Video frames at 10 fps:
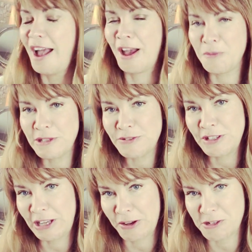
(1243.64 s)
I hope this
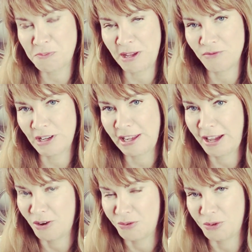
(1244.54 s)
video has been really
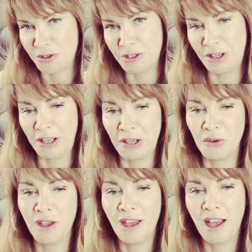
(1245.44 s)
helpful to
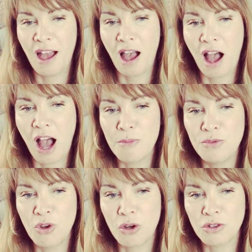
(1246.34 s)
you.
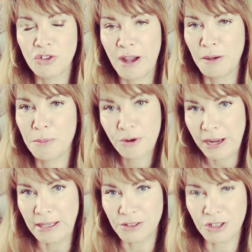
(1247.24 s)
I'm not trying to
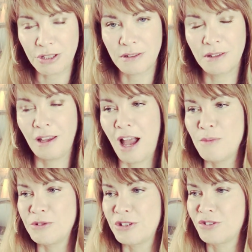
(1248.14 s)
preach,
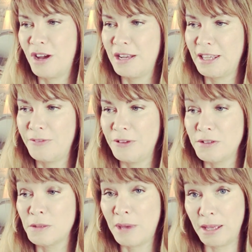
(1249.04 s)
I'm just trying to give you
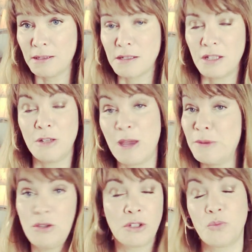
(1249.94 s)
some hints that
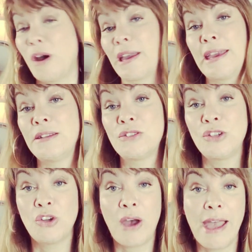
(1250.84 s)
maybe you can work
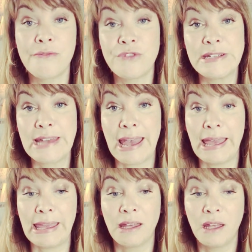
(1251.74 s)
into your
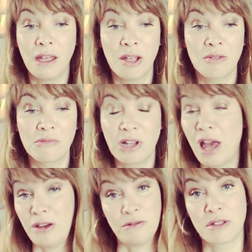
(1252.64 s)
everyday
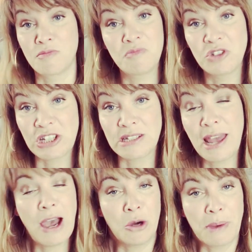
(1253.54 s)
clothes just to
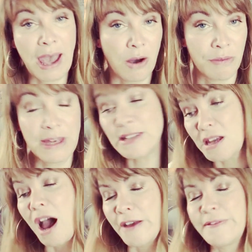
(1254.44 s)
help out. Things
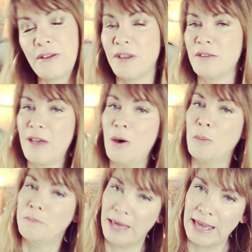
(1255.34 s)
that I found that have
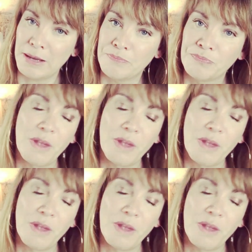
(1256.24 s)
helped me.